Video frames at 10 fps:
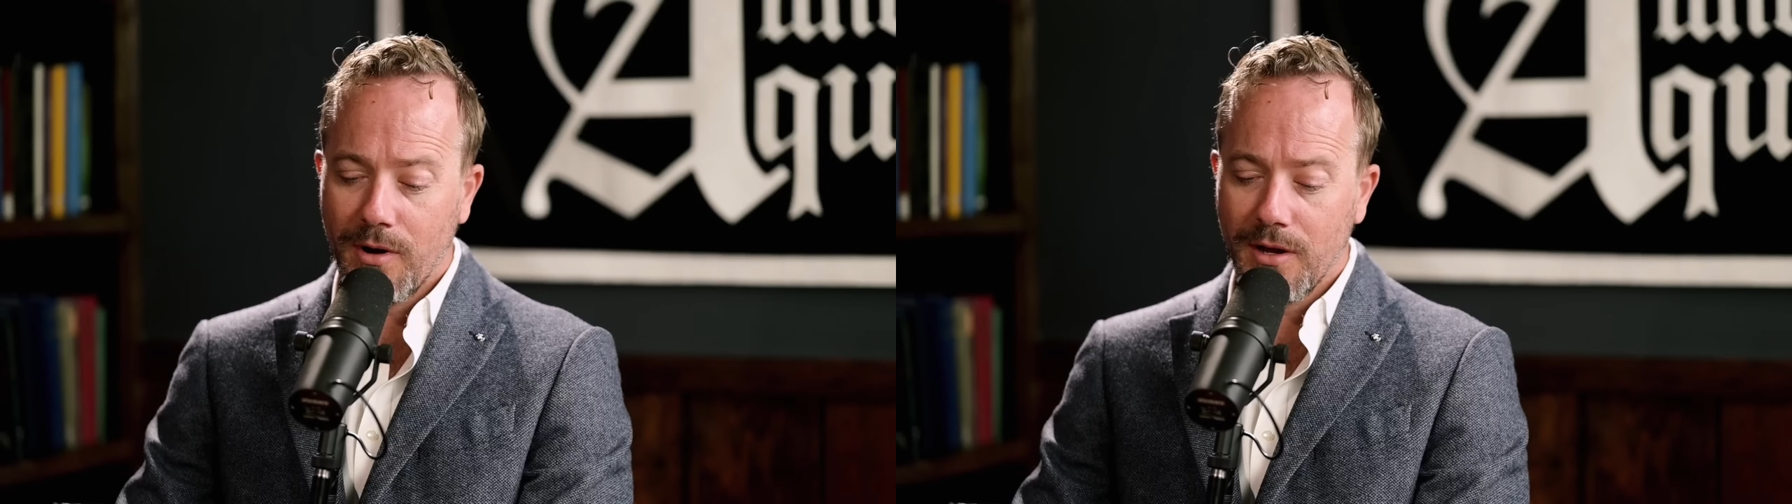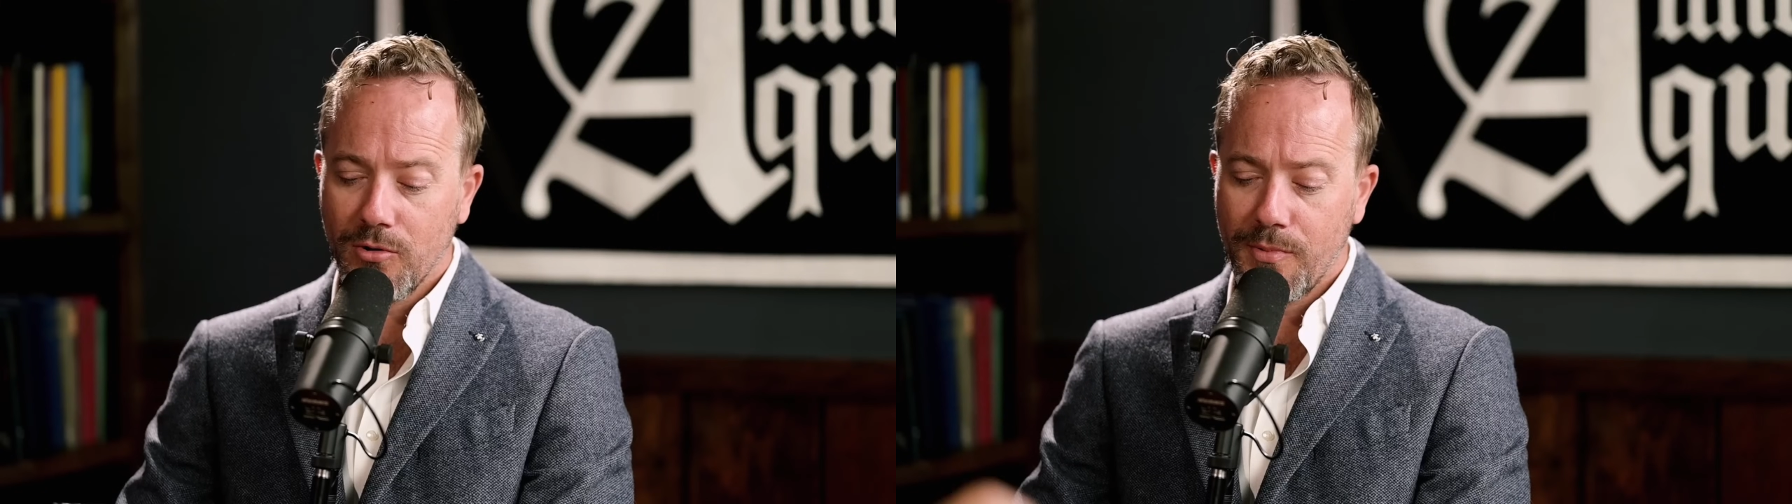
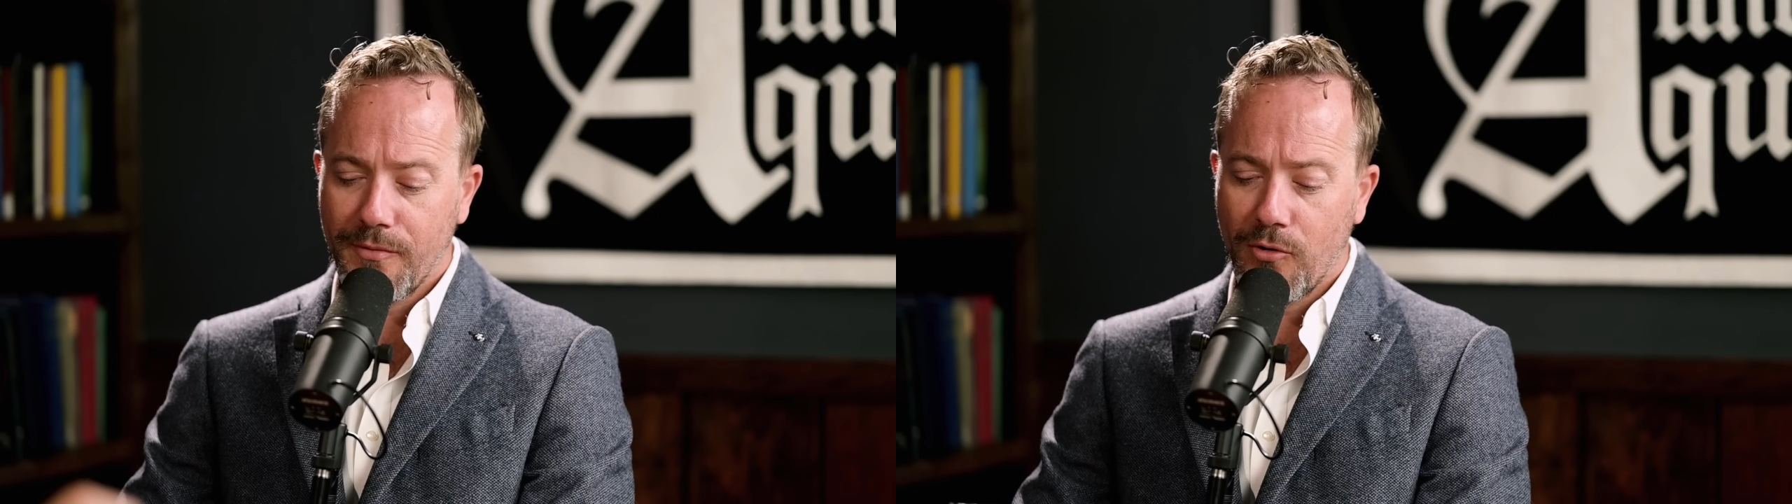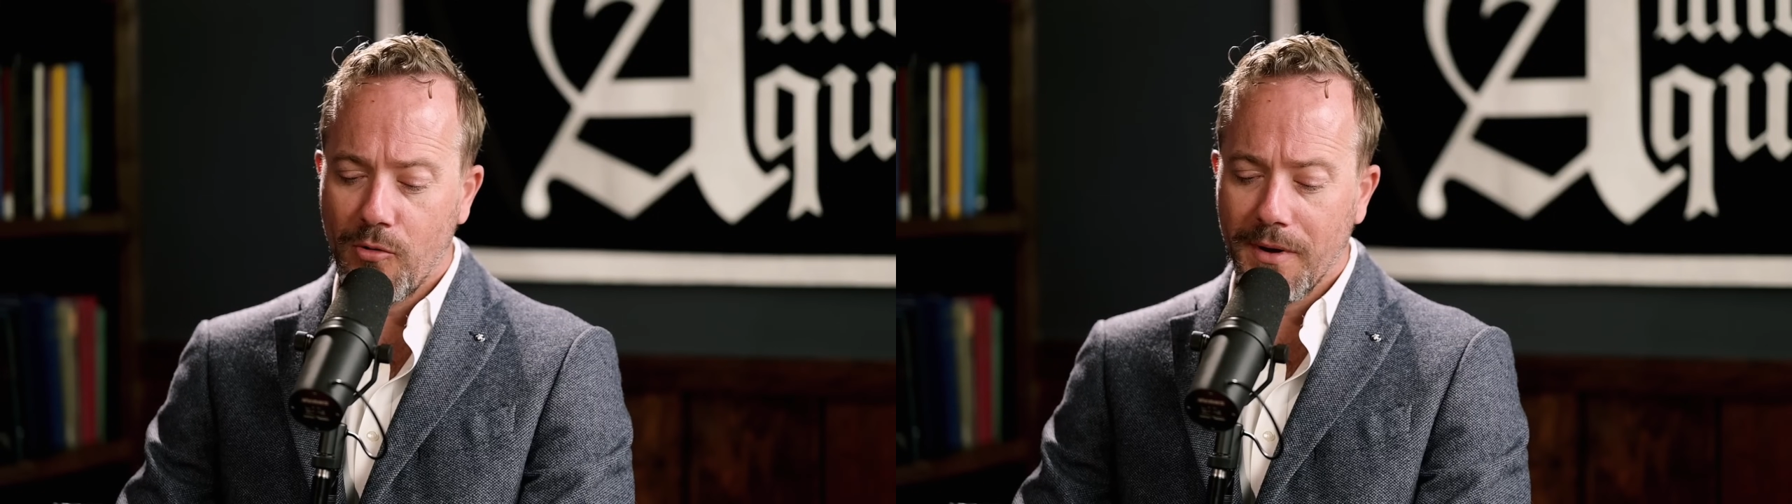where you're
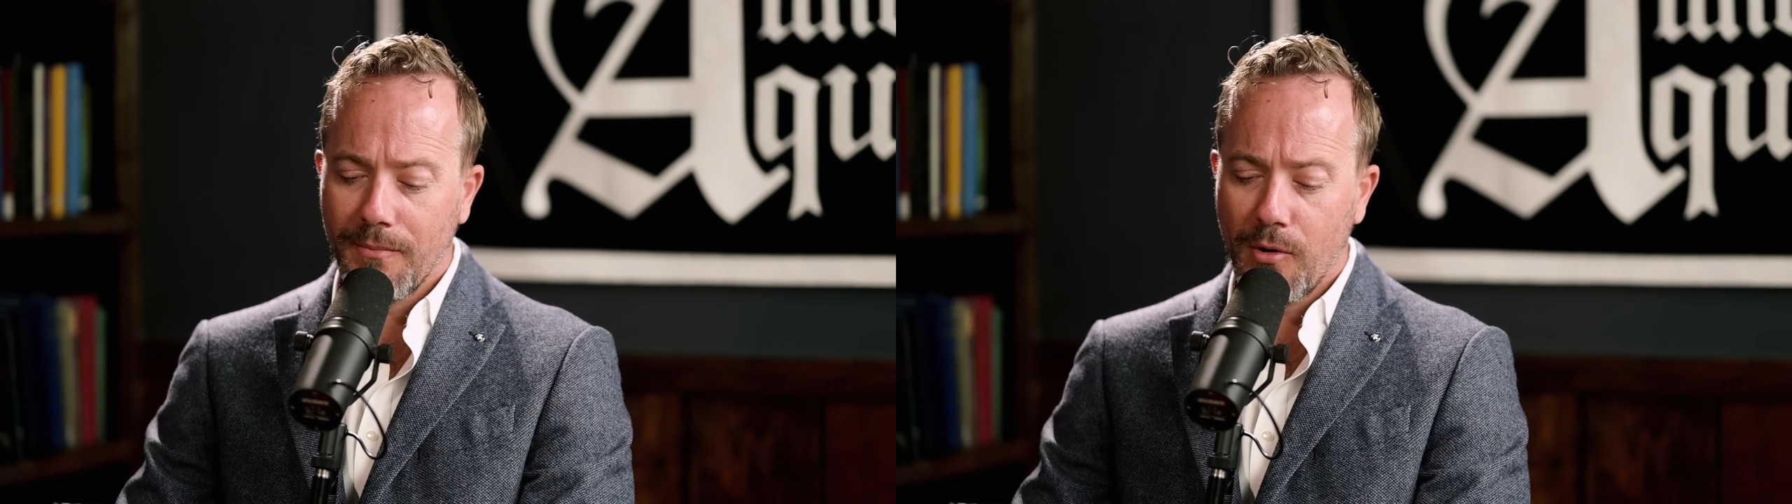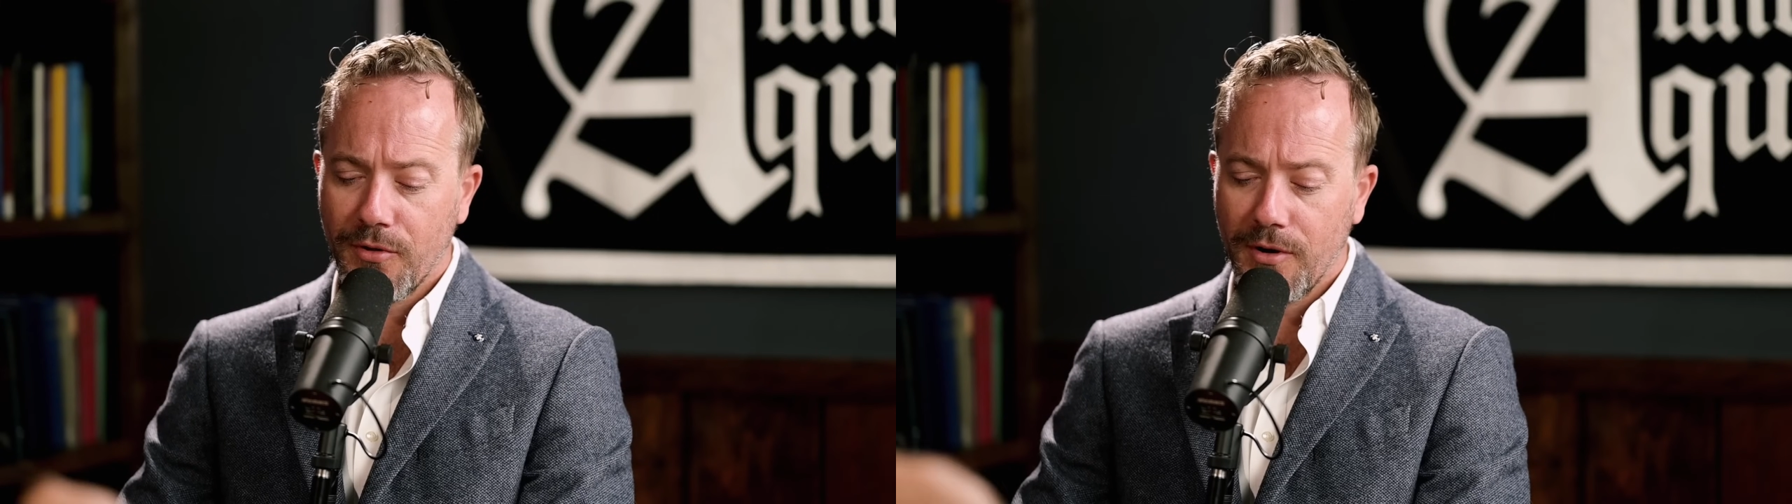performing
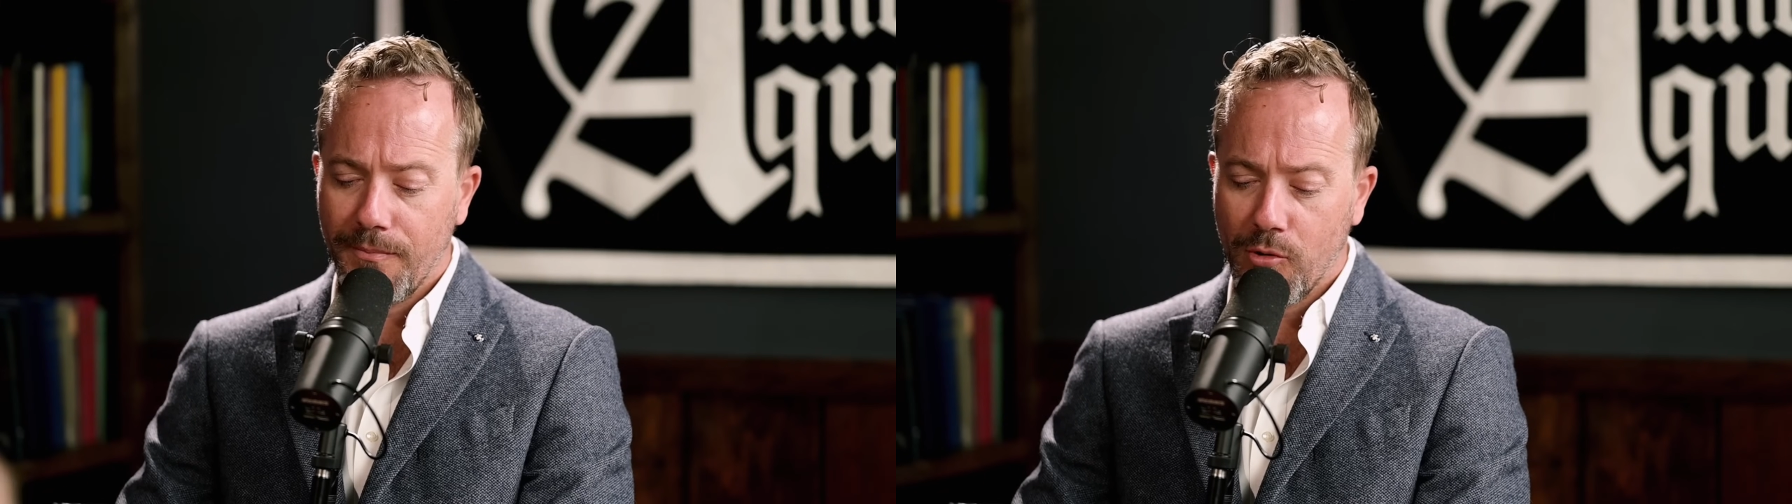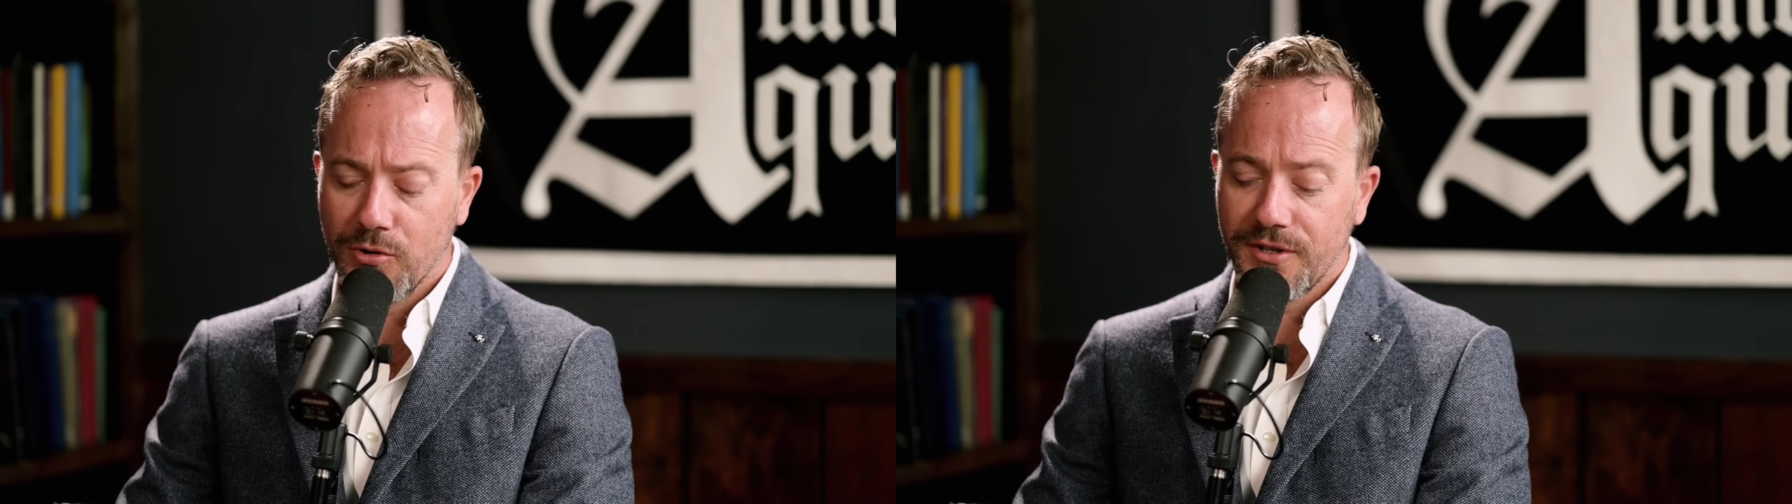both an
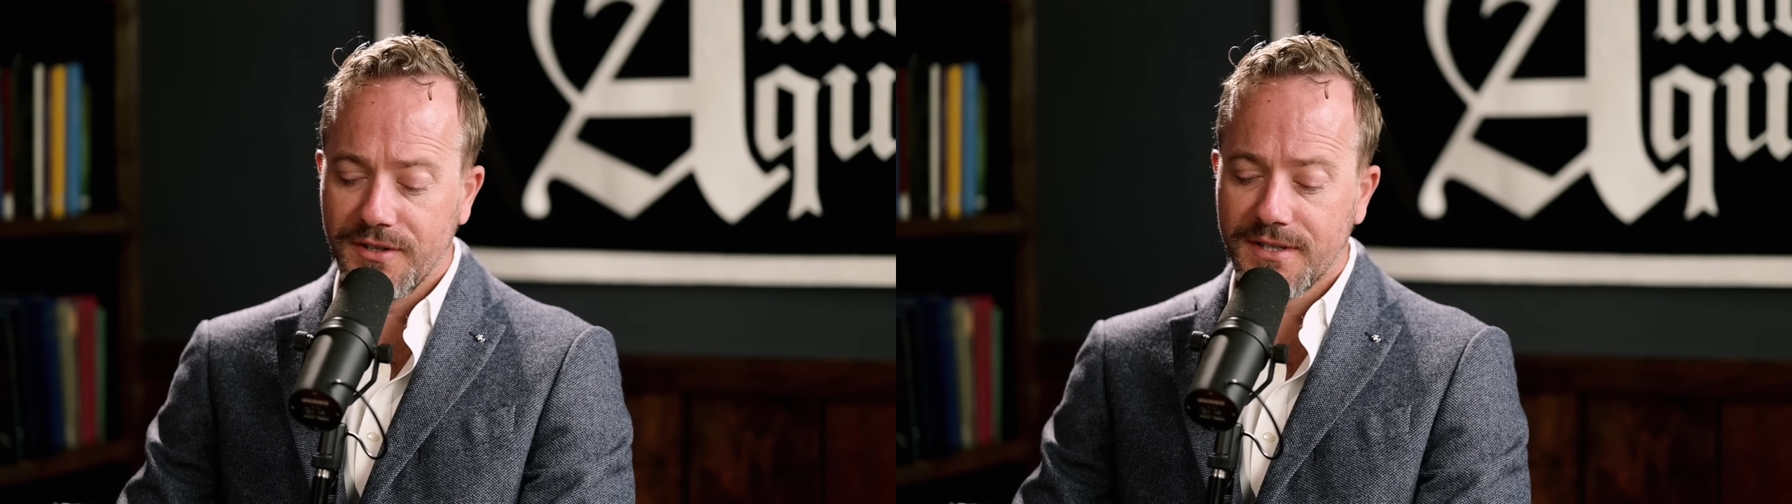abortion,